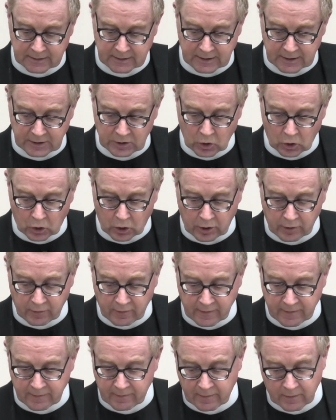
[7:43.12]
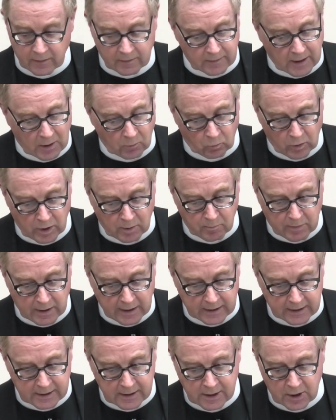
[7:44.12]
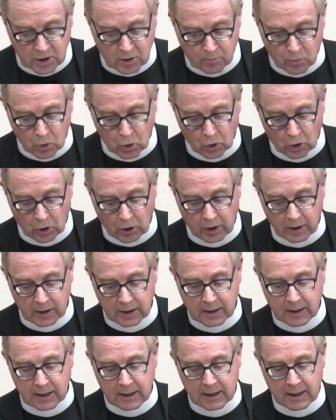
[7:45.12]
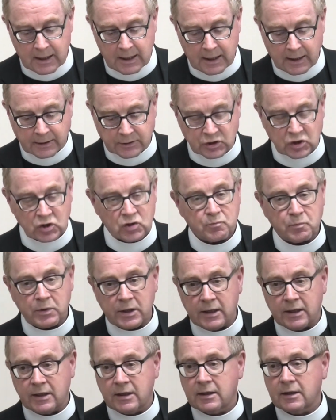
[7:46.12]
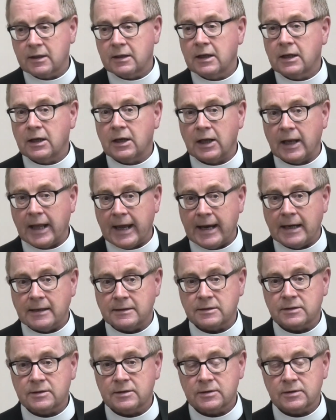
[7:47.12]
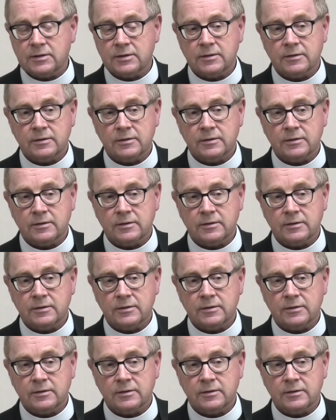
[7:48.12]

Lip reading: in order that we may hear more and speak less."